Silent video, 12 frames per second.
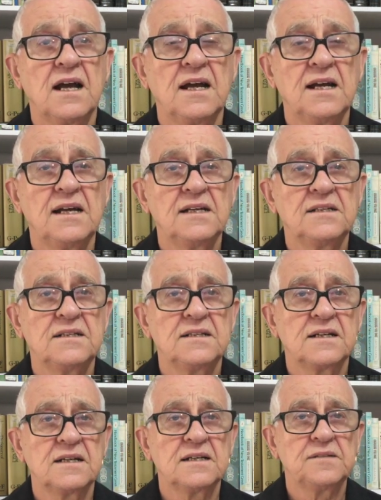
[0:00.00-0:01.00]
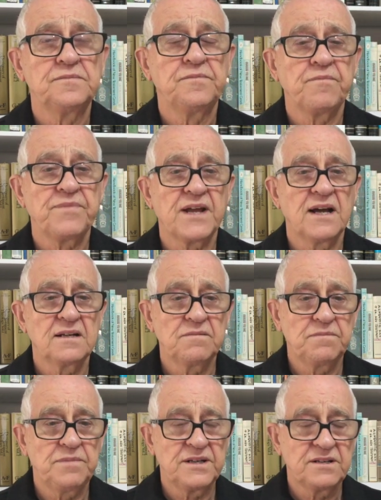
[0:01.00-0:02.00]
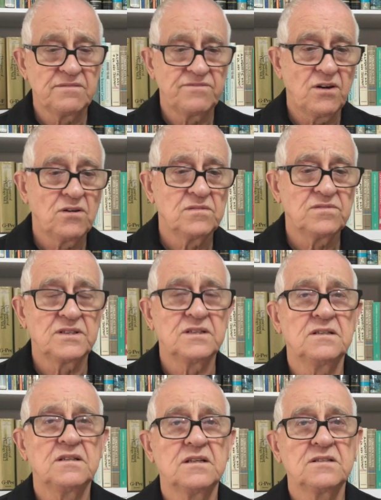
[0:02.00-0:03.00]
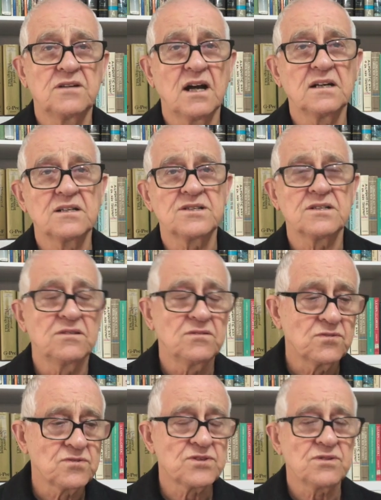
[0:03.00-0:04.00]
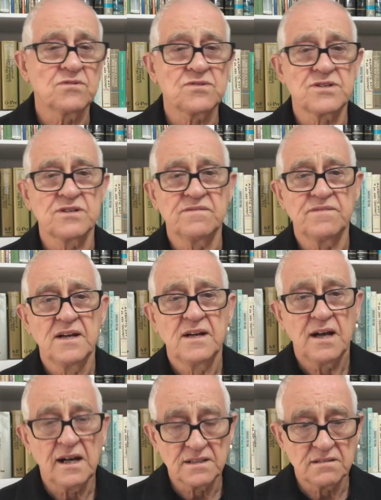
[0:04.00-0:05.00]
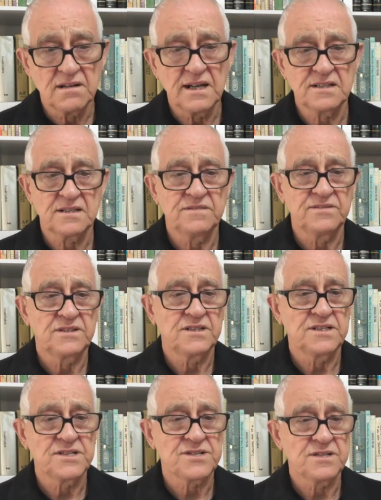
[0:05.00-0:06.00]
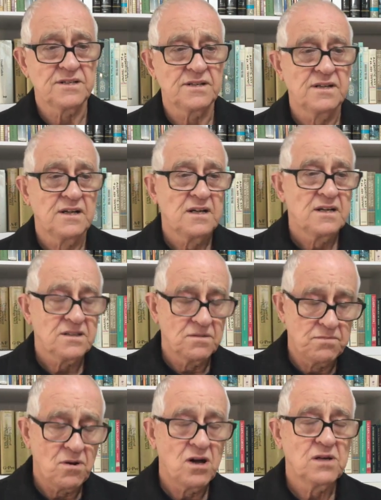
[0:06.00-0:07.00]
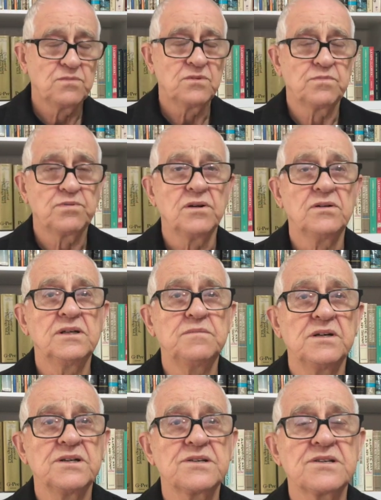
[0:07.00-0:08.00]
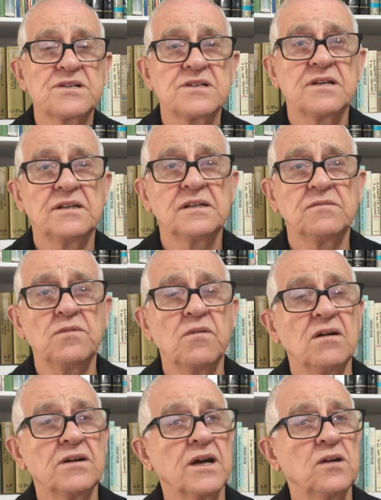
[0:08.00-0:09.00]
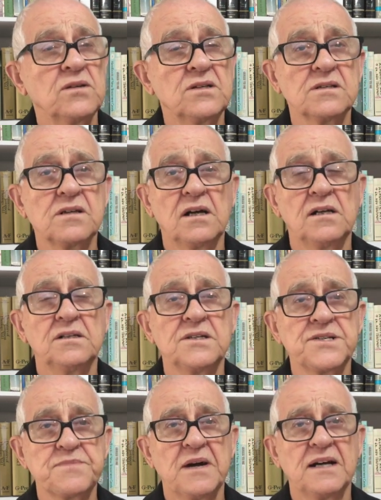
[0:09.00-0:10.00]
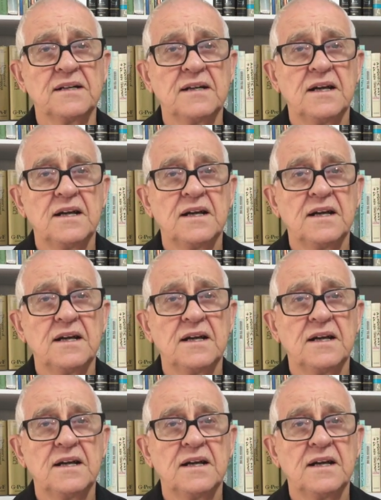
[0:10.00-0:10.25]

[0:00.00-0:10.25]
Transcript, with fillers: and um, they had been involved in drugs and all sorts of other activities that the Bible prohibits. We won't go into those, but